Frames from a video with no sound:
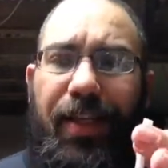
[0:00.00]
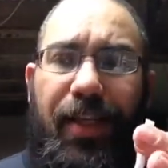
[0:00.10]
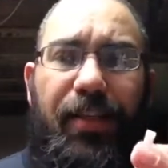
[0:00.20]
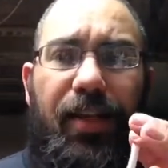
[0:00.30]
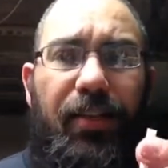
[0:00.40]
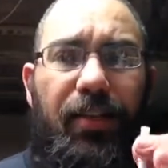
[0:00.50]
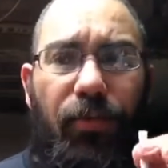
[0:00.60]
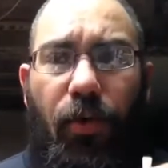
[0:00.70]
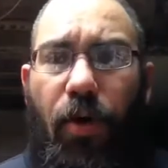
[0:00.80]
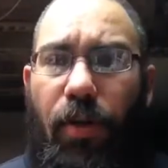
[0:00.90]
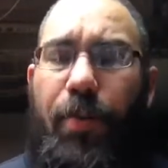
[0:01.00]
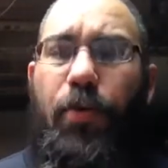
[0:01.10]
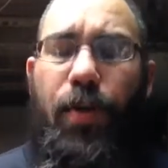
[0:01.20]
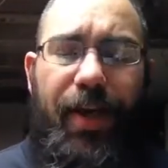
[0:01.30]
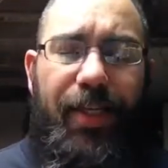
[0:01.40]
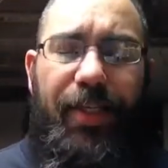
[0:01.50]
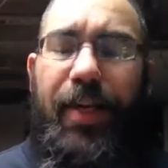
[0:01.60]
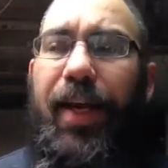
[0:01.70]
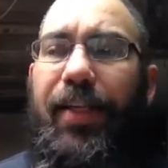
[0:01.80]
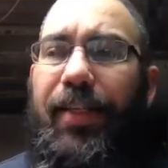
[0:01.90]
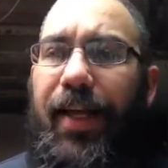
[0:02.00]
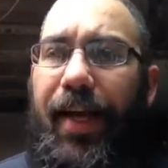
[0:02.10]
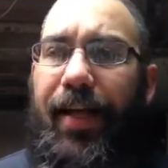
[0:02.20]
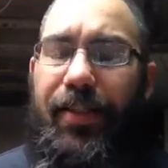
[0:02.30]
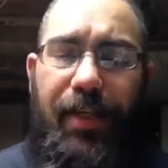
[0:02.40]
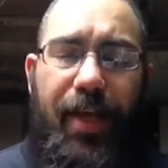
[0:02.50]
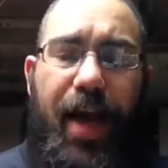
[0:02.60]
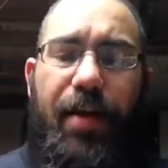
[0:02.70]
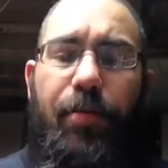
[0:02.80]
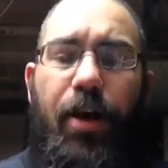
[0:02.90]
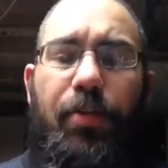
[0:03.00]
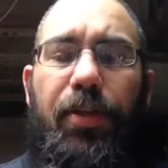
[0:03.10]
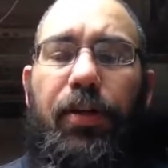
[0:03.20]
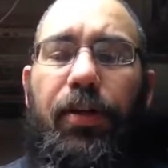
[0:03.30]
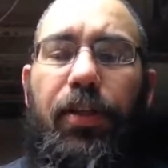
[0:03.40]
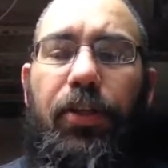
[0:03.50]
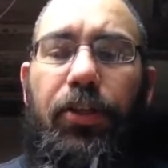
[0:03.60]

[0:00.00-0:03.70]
this doesn't roll up quite as nice as the cotton ball material does.